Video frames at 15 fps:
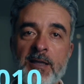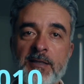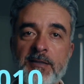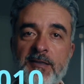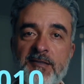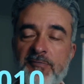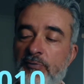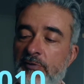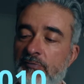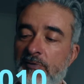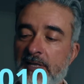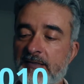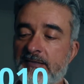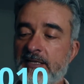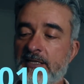This was
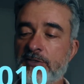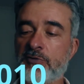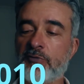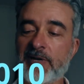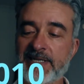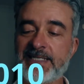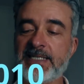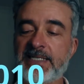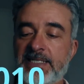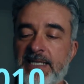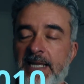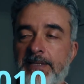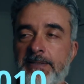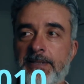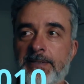released in
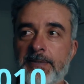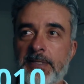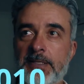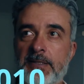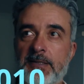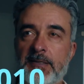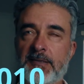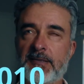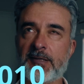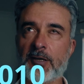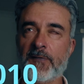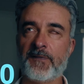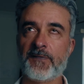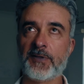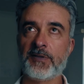2010.
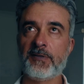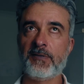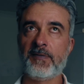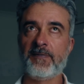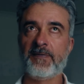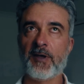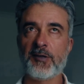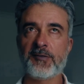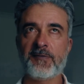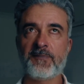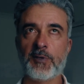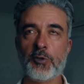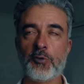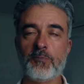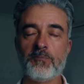So for those of
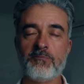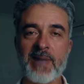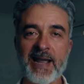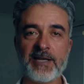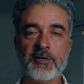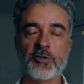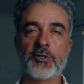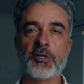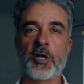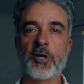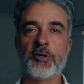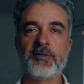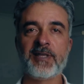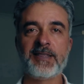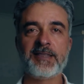you who may not
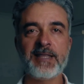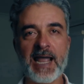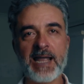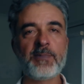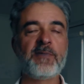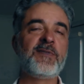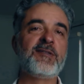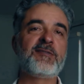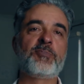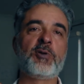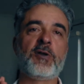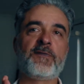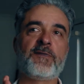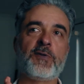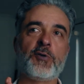know, the name of this
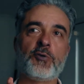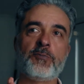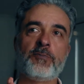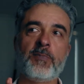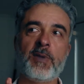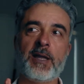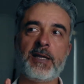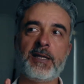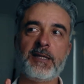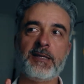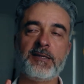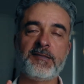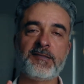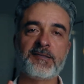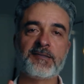perfume
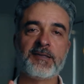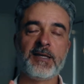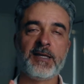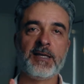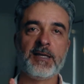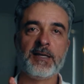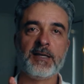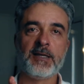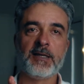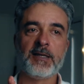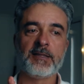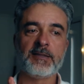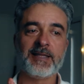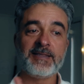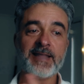is
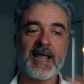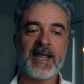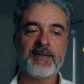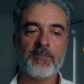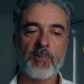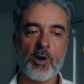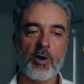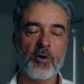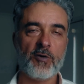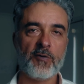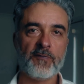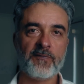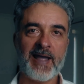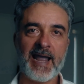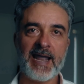the name
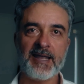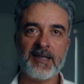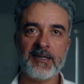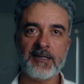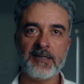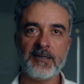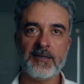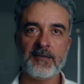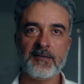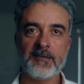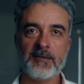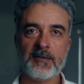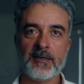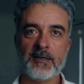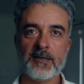of a
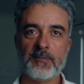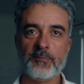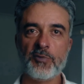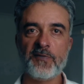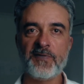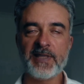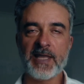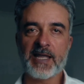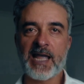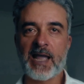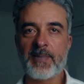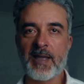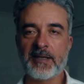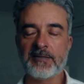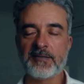movie that
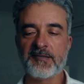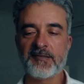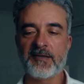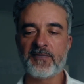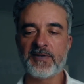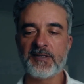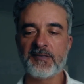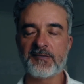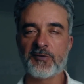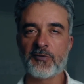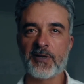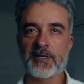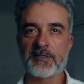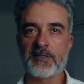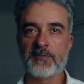came out in the 70s
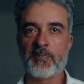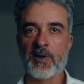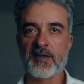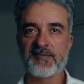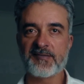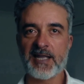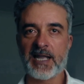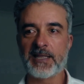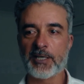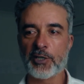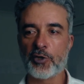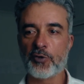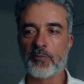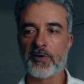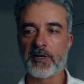directed by Stanley
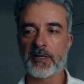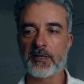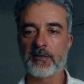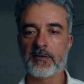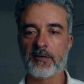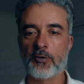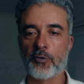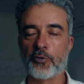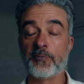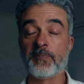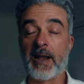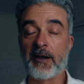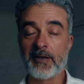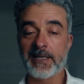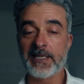Kubrick called
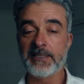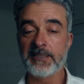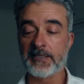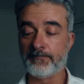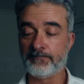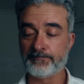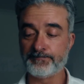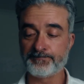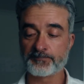Barry Lyndon.